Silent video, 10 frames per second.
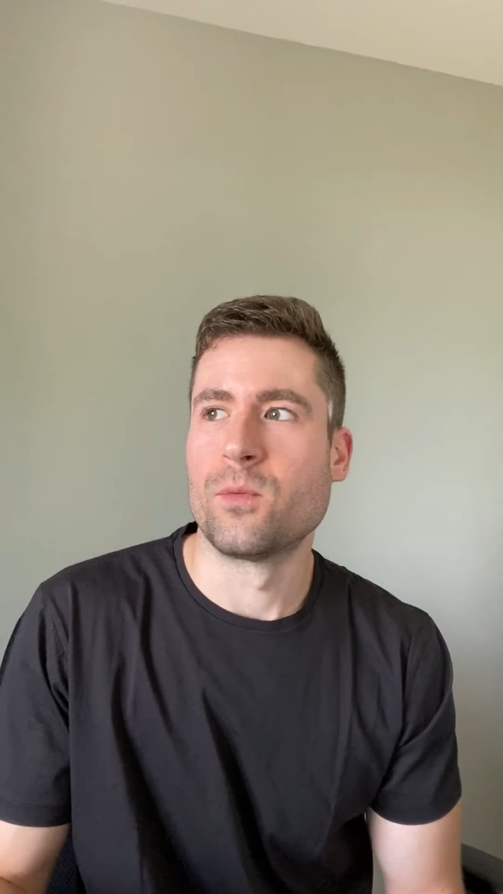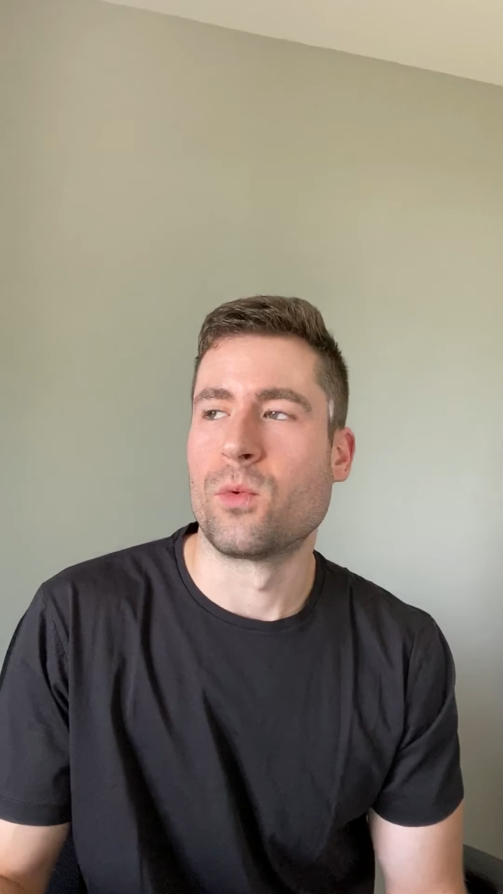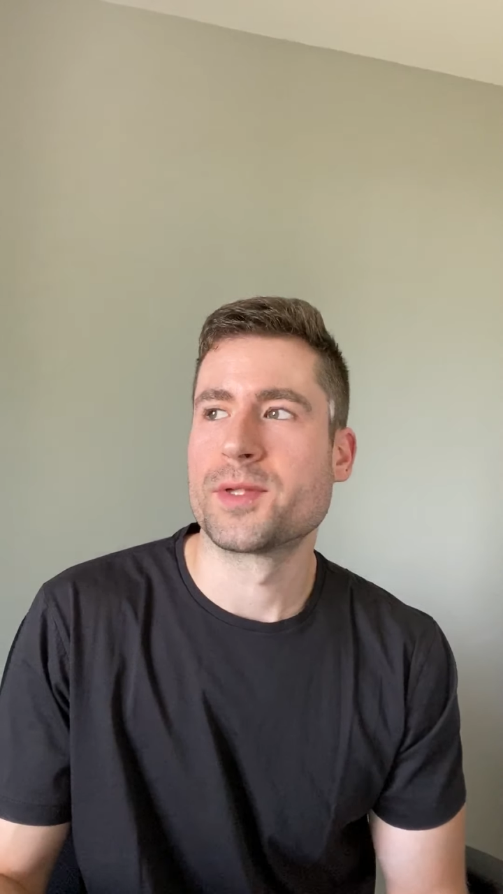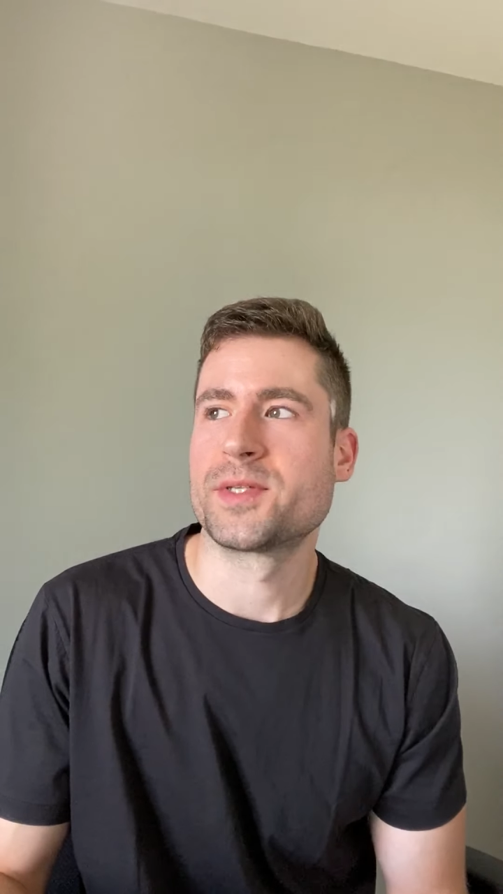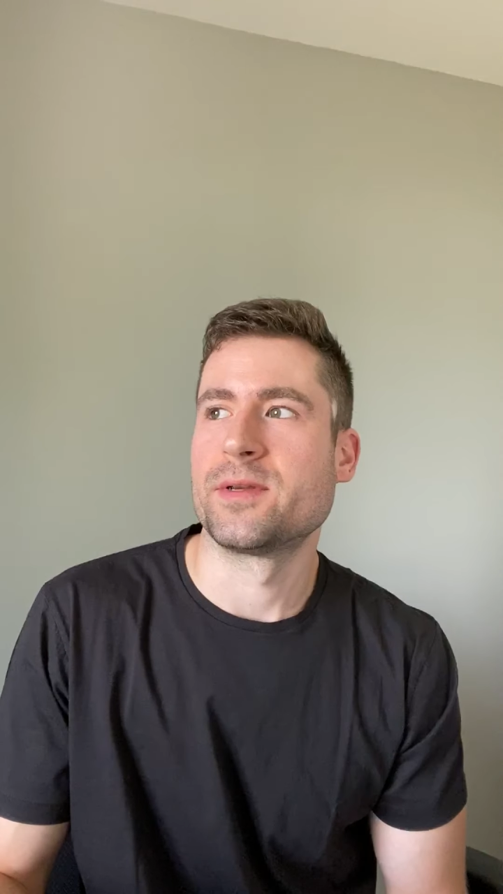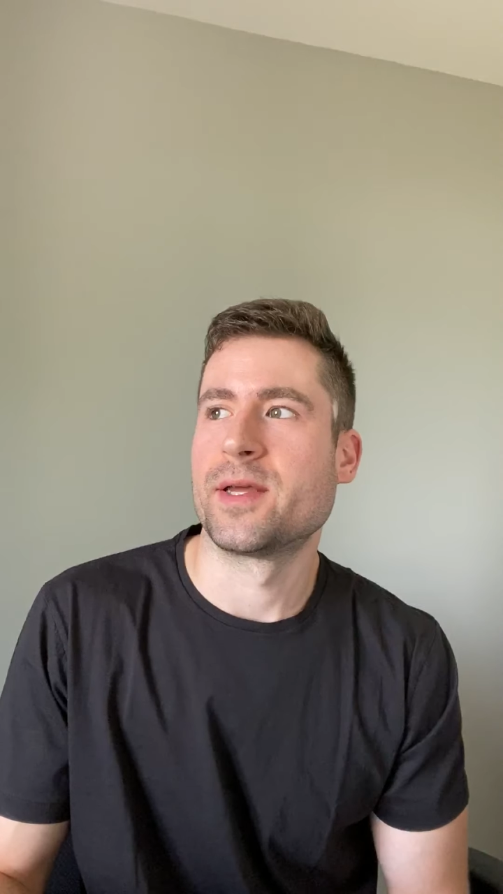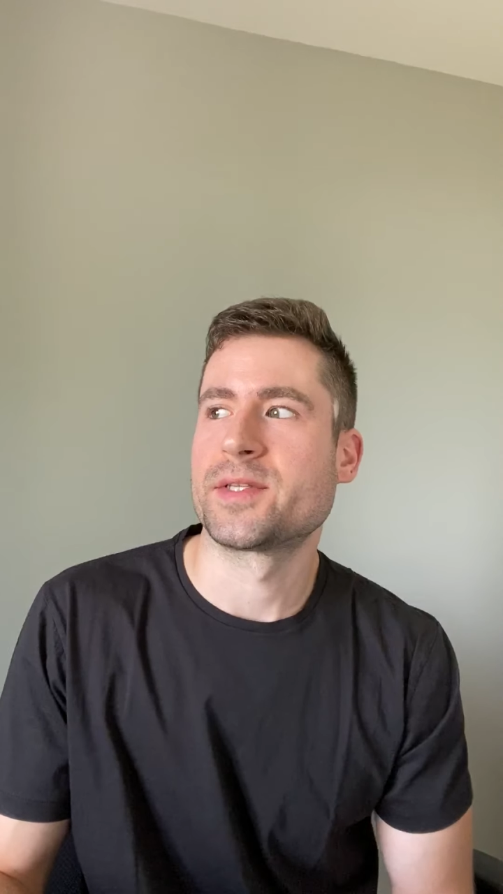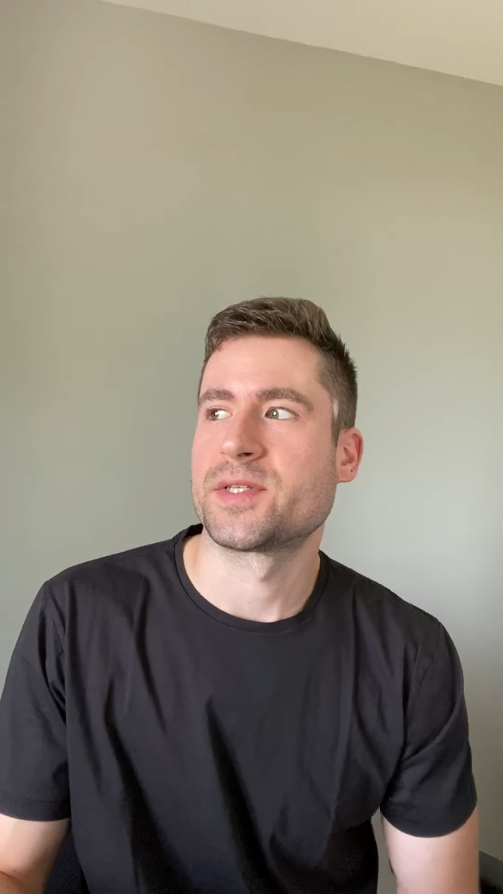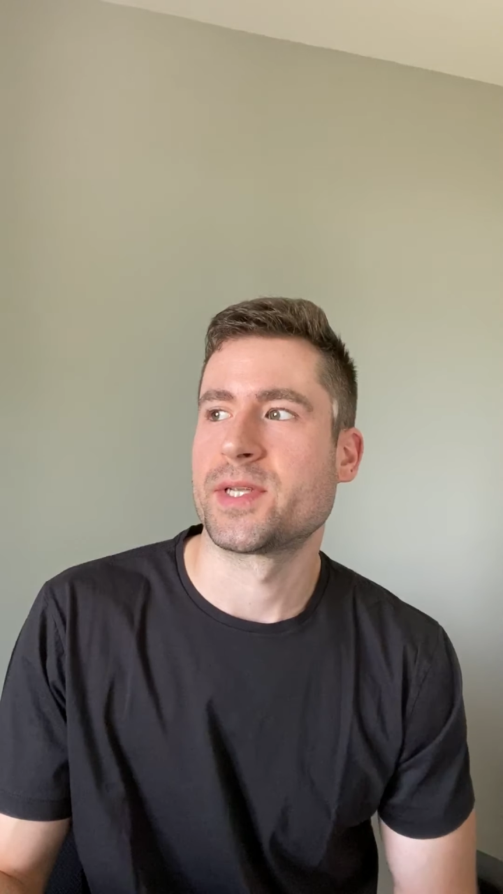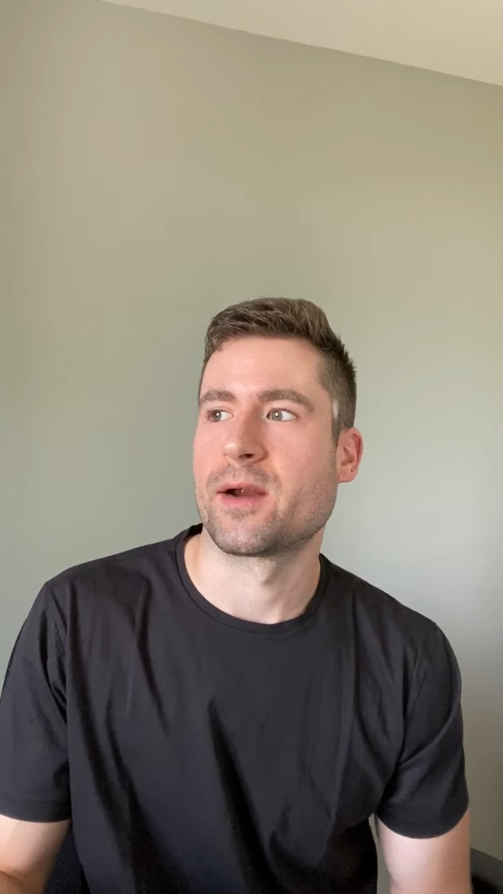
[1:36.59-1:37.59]
wasn't
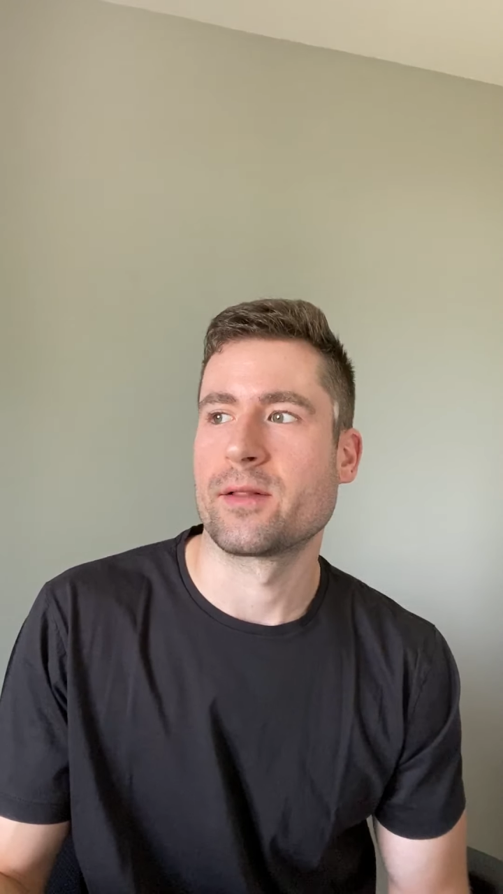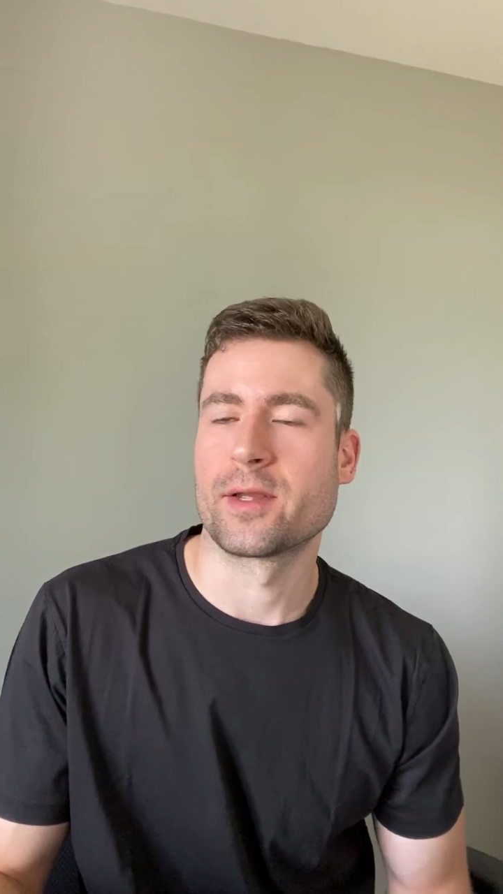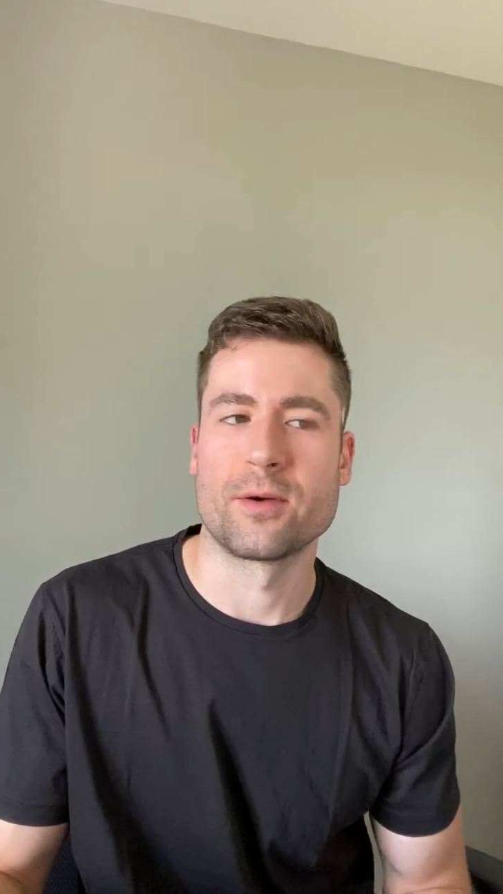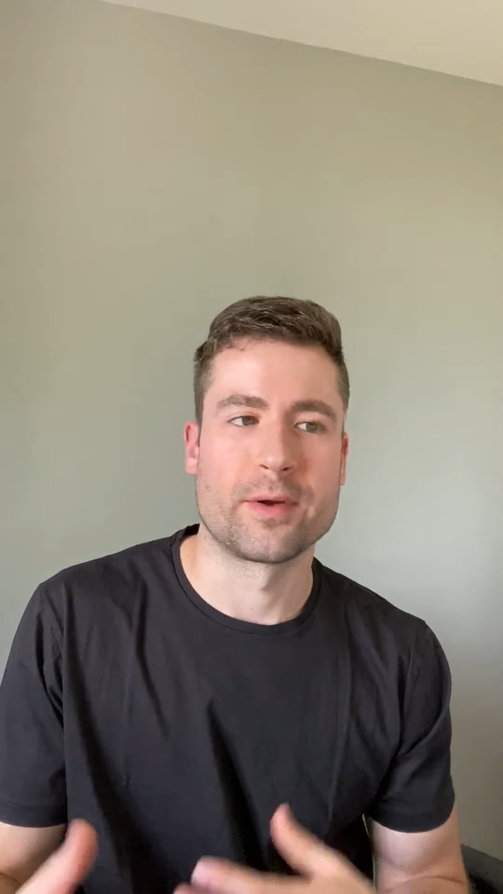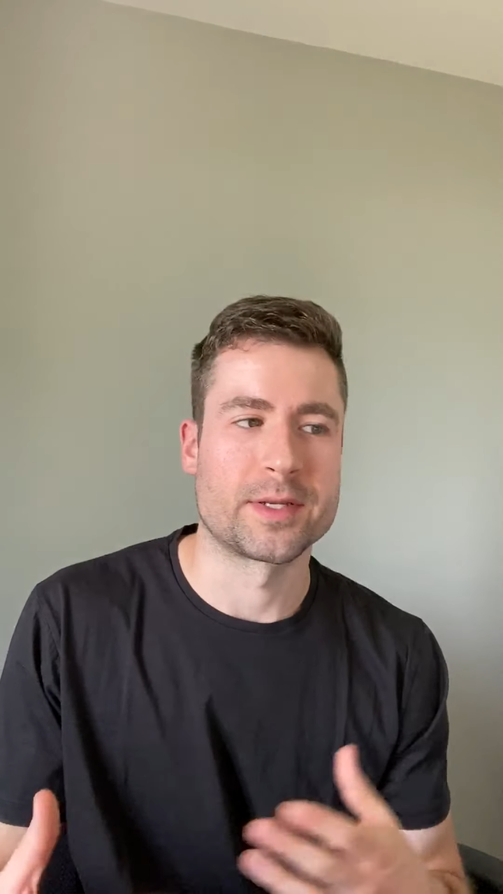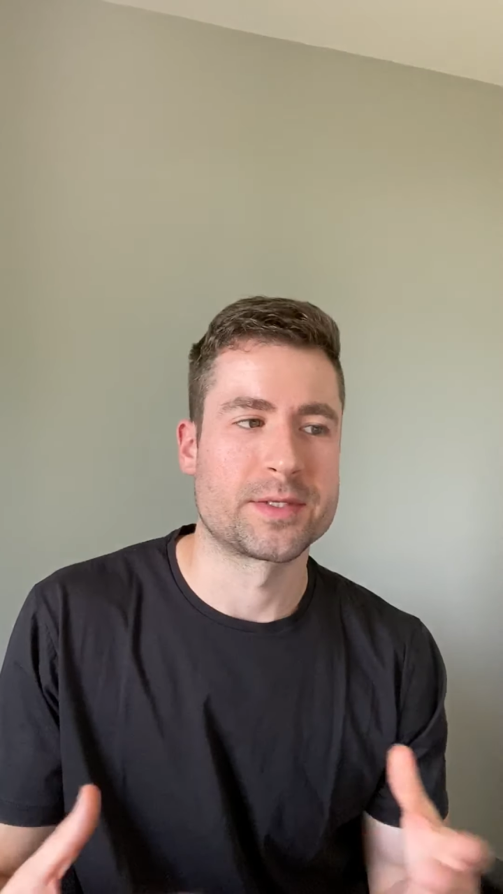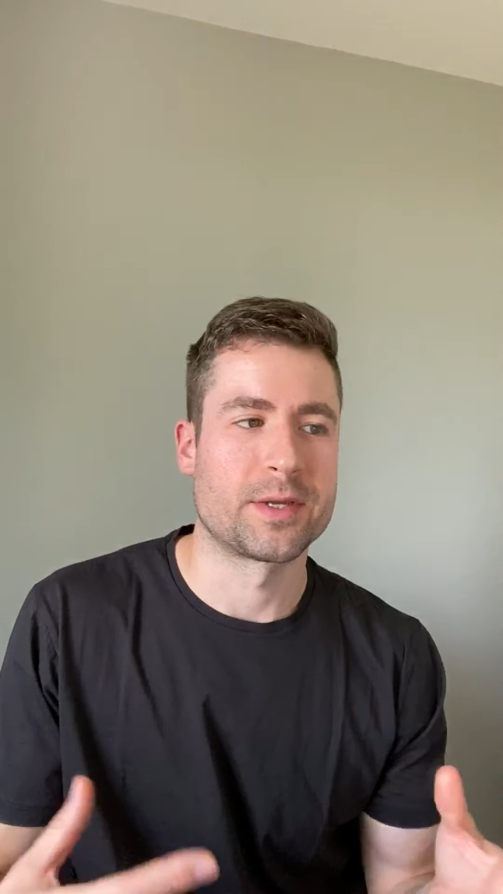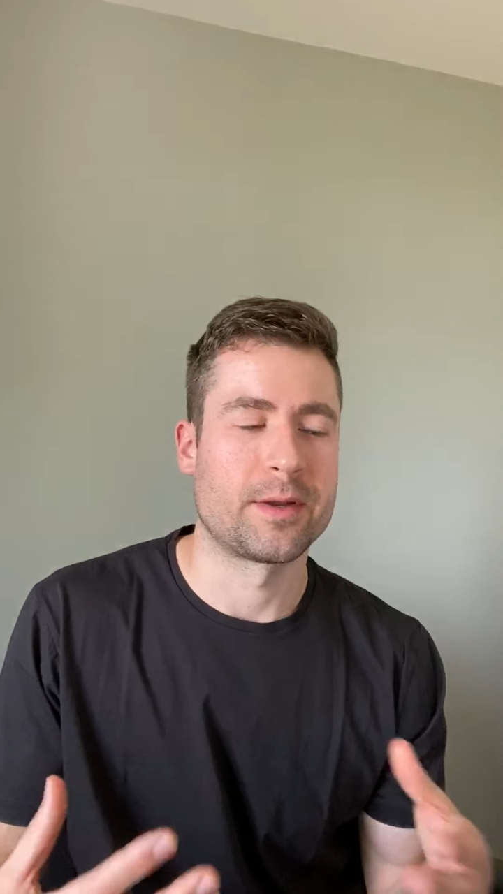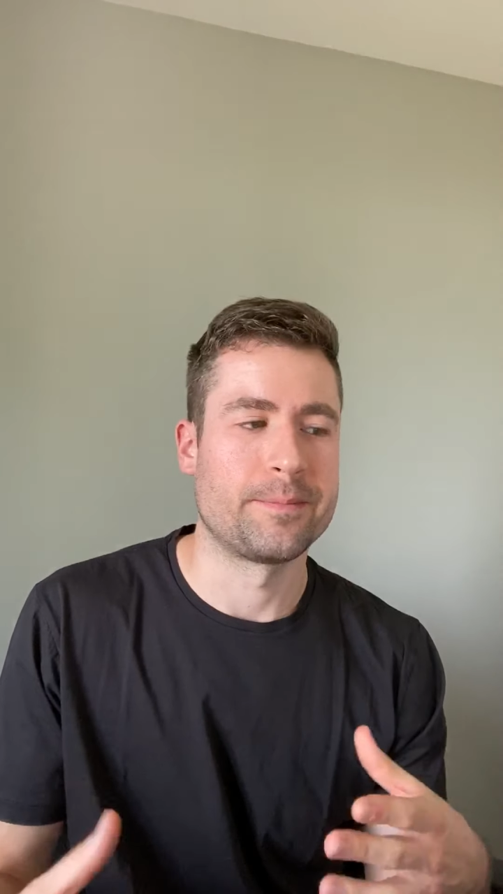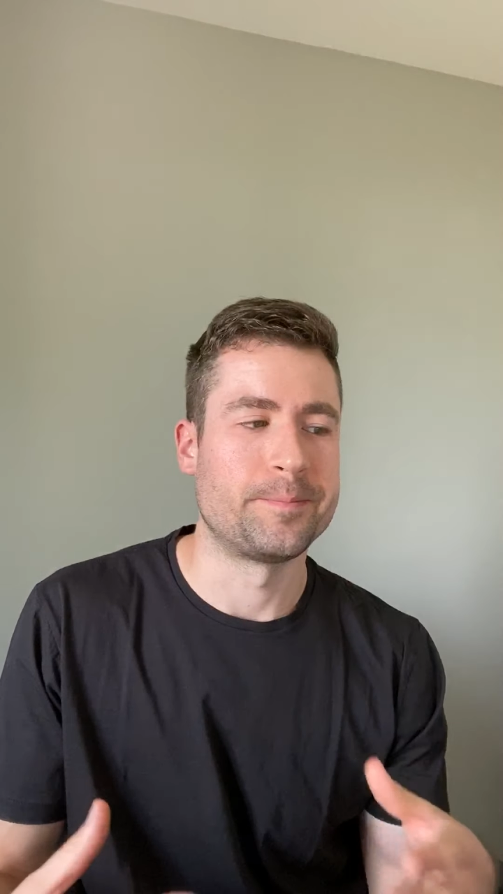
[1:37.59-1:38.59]
necessarily going
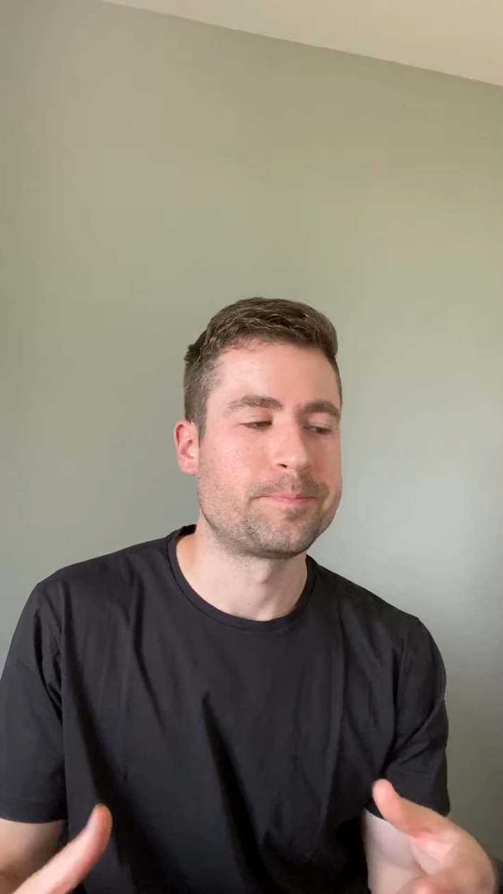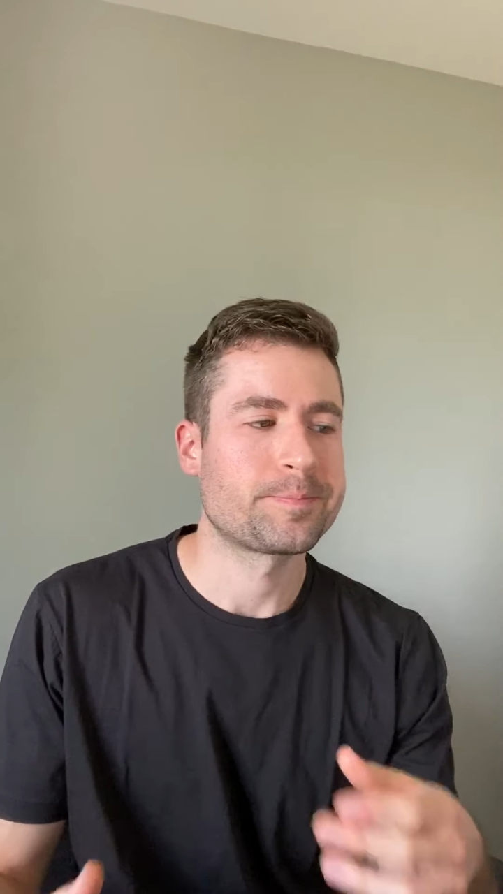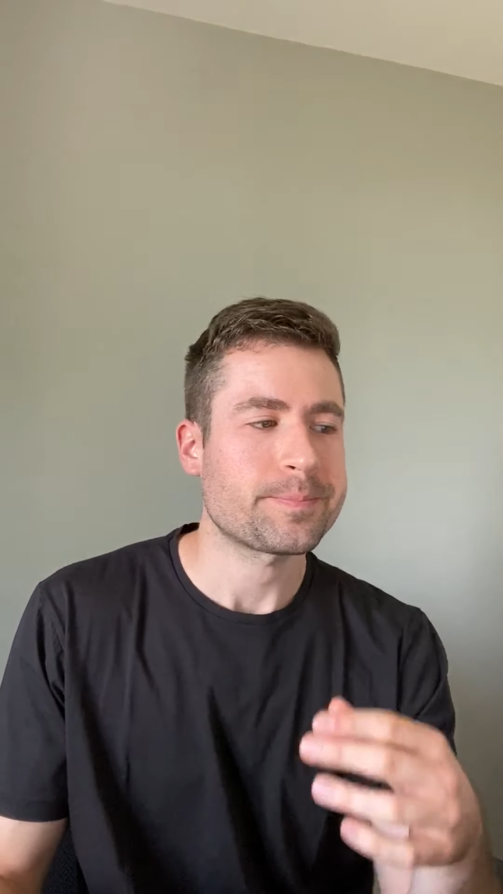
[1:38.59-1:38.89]
to.